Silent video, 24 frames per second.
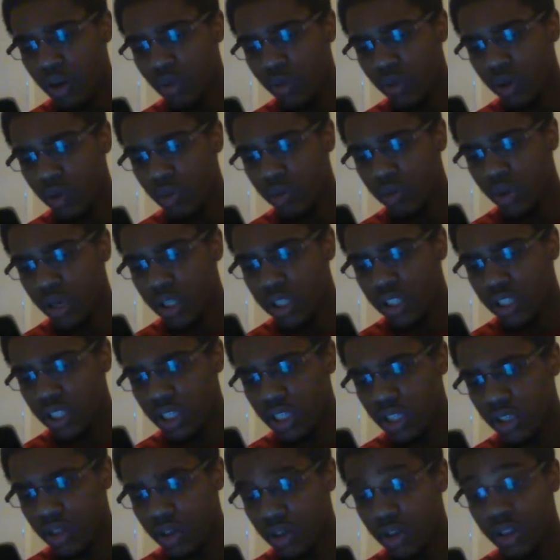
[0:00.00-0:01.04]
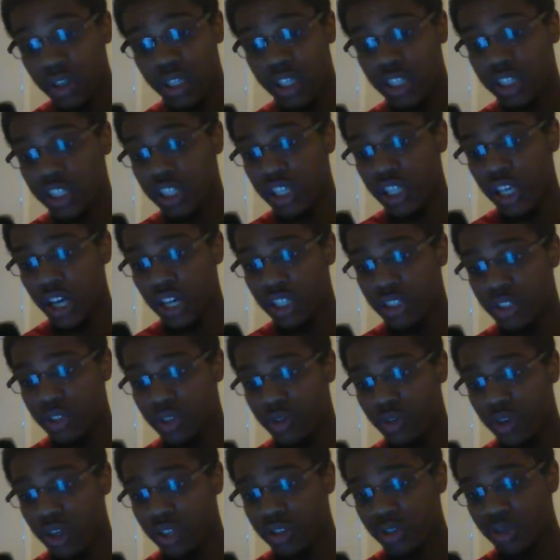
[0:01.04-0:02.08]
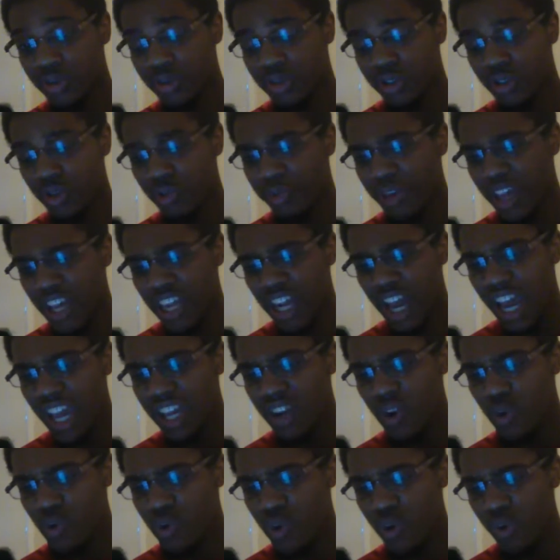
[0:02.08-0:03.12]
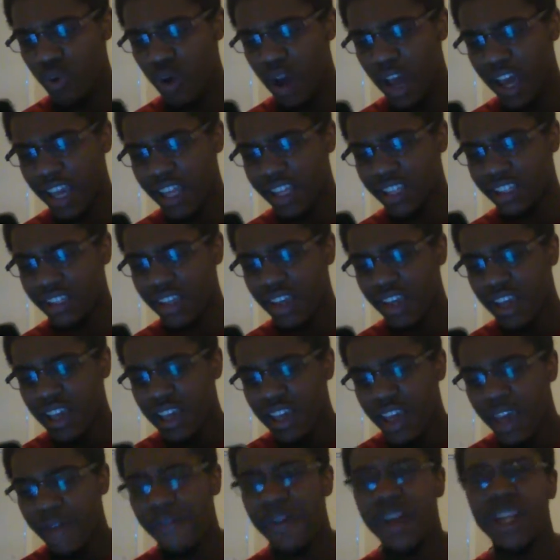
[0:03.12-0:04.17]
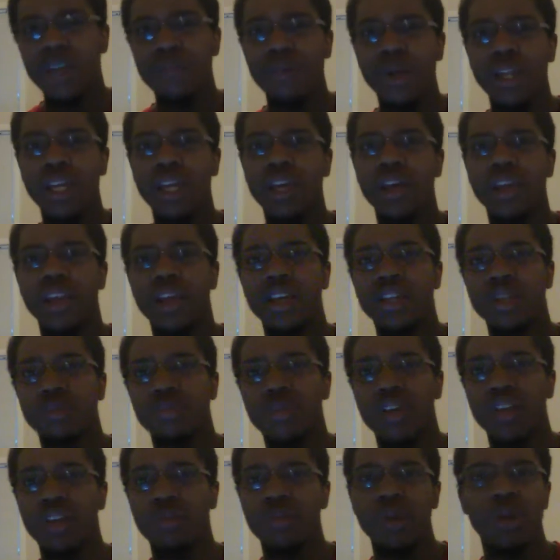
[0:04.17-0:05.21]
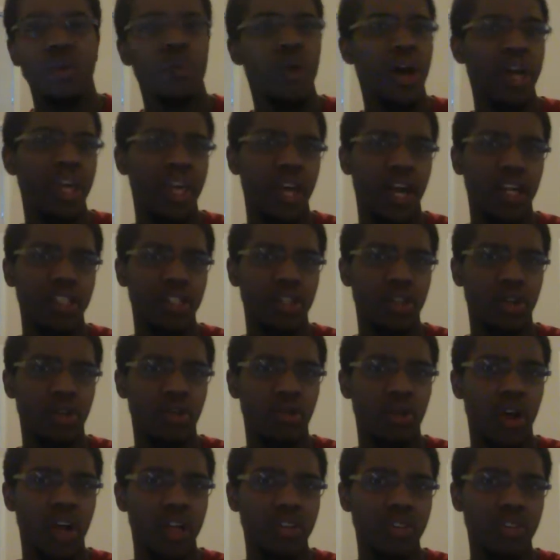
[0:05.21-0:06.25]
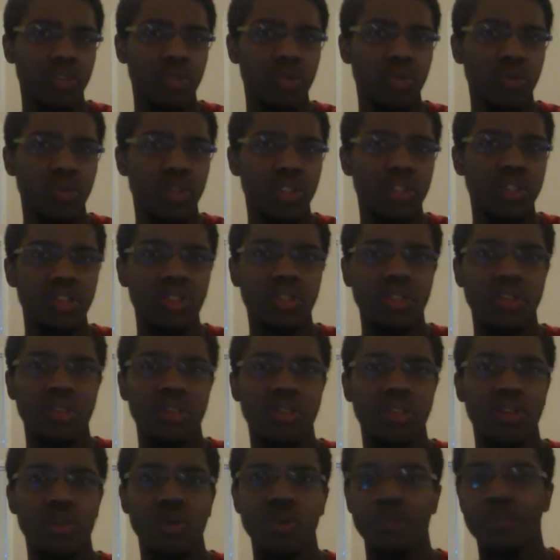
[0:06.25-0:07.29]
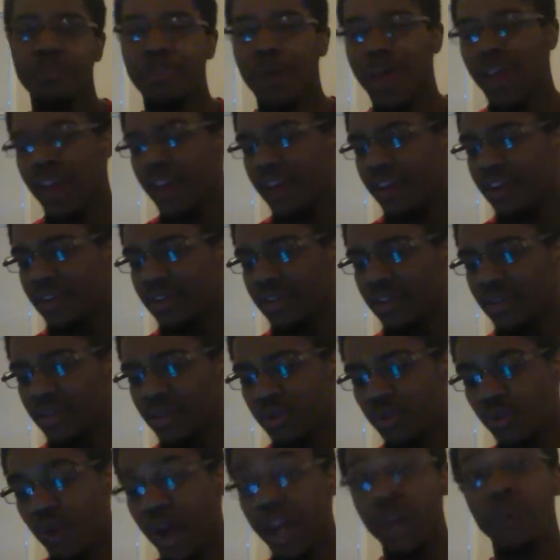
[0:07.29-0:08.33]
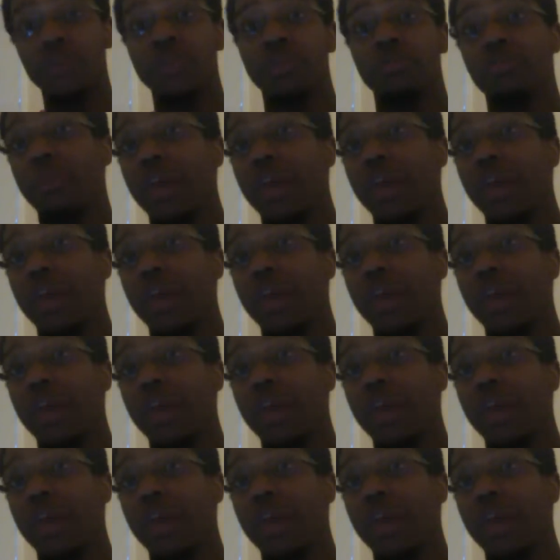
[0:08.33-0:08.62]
Where was it? Oh, I can see Yatagarasu still banned. I don't know why. If anybody can explain to me why Yatagarasu is still banned, or why it was